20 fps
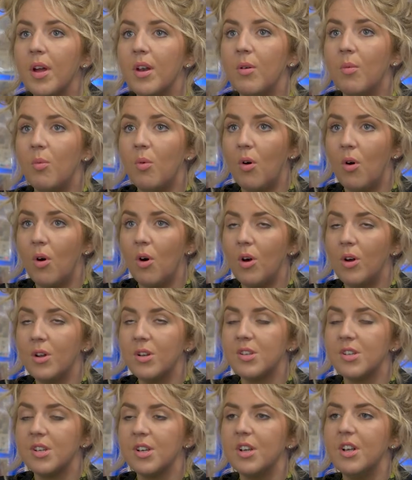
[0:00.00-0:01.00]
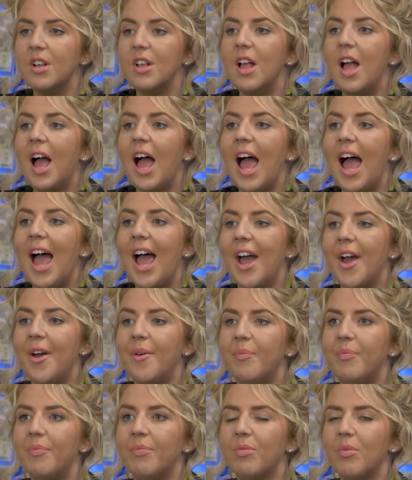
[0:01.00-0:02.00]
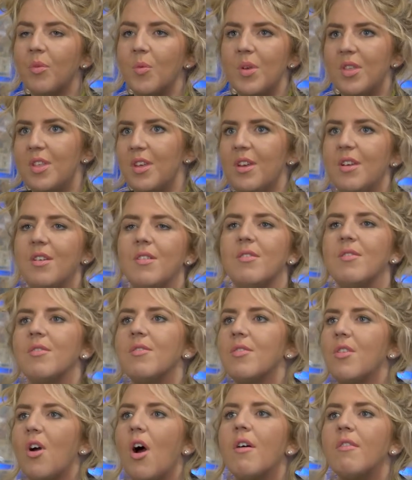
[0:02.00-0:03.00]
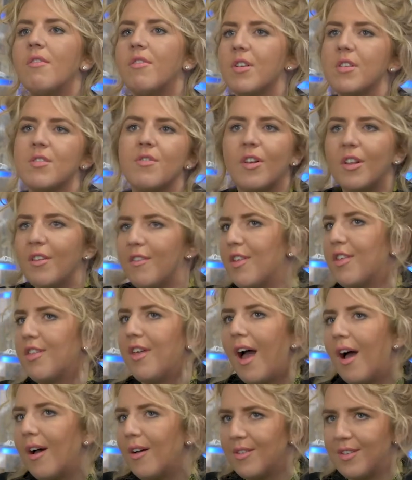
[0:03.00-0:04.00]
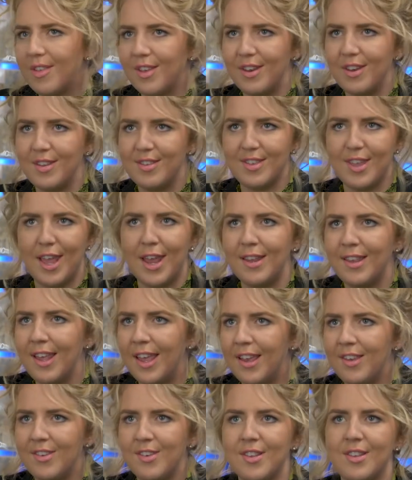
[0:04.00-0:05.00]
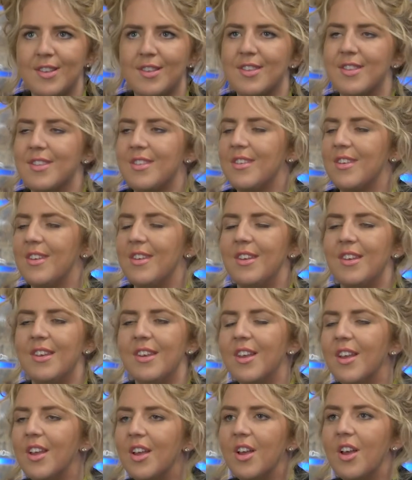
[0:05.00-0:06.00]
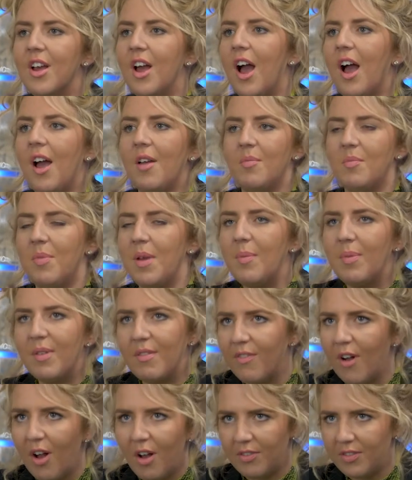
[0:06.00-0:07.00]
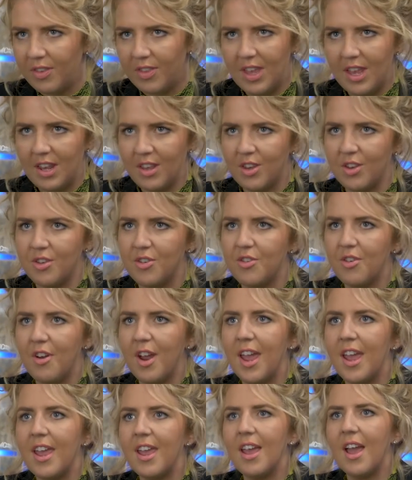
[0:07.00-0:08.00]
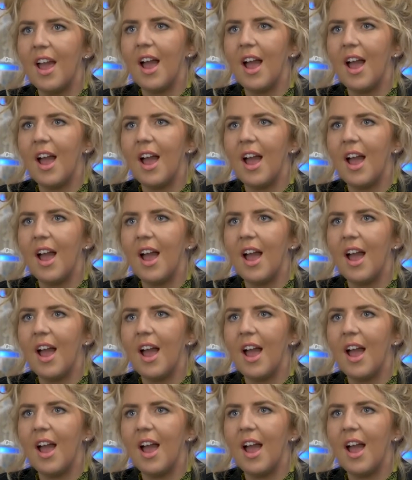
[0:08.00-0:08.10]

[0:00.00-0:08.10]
an award with a conference full of 1,000 estate agents and people involved in the industry.